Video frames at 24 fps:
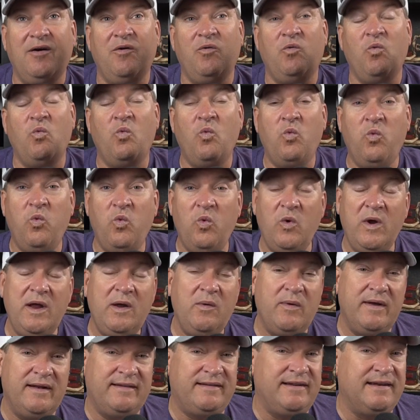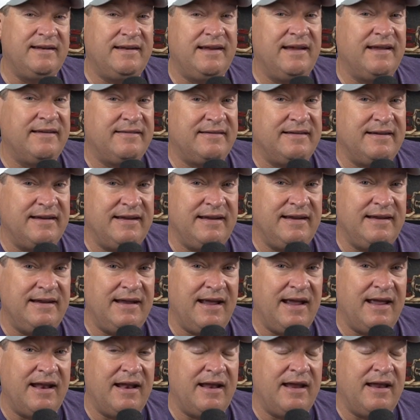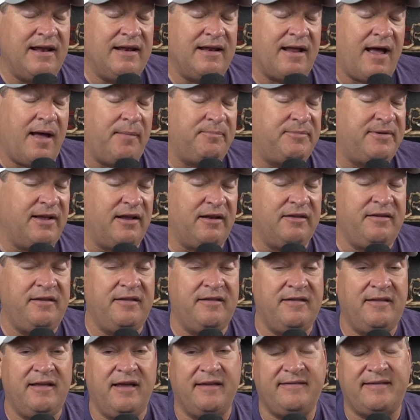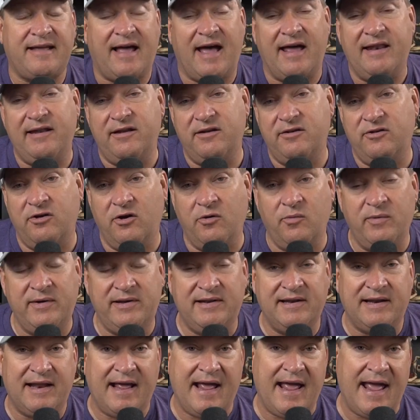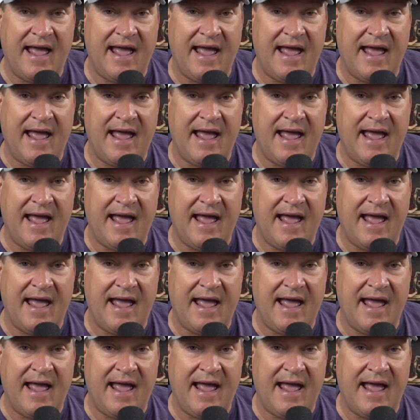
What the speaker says: we went to Disney, and I'm telling you this, I didn't know we didn't